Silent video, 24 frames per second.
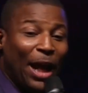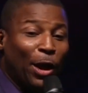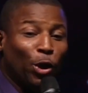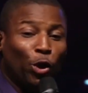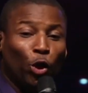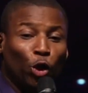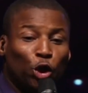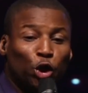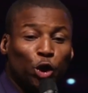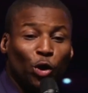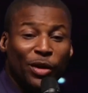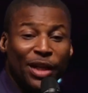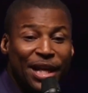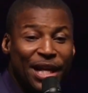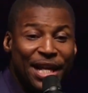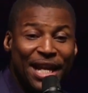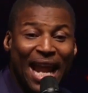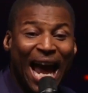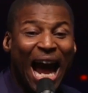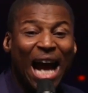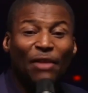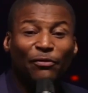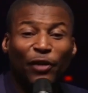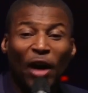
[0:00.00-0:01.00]
you should
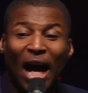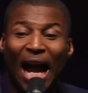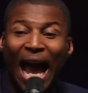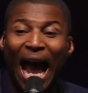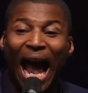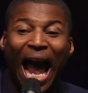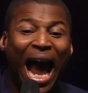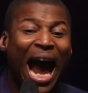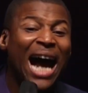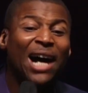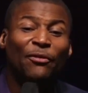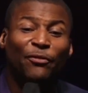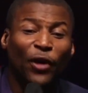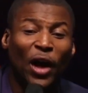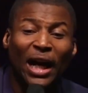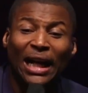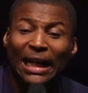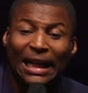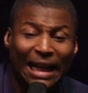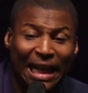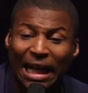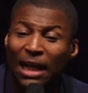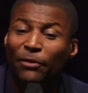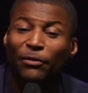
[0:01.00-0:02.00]
never, ever
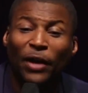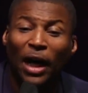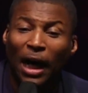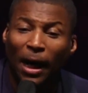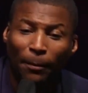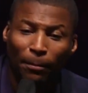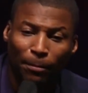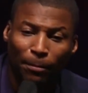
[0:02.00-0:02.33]
give up.